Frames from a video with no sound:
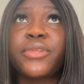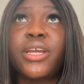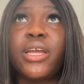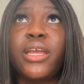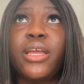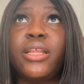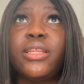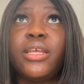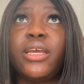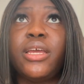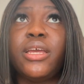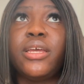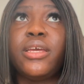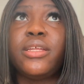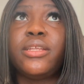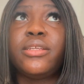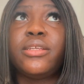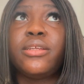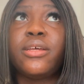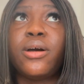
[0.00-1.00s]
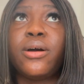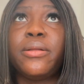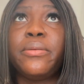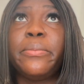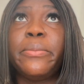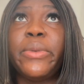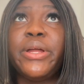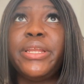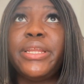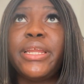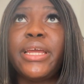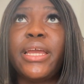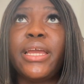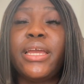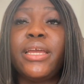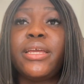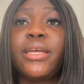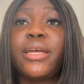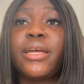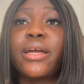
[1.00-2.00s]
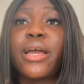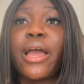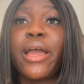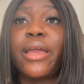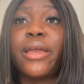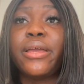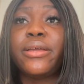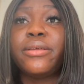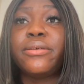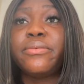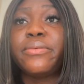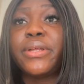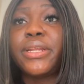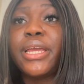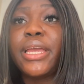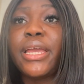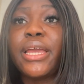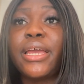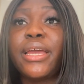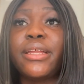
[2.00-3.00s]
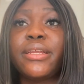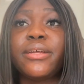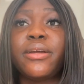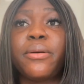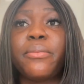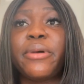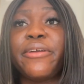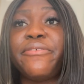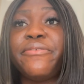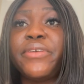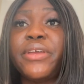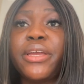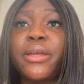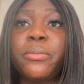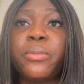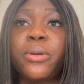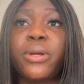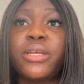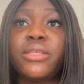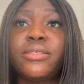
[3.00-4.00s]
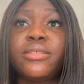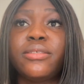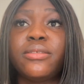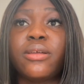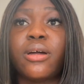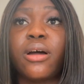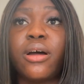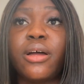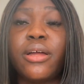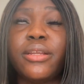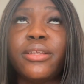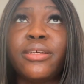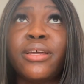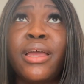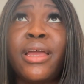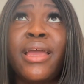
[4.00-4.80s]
And then on Monday, I went ahead, got my fingerprints done.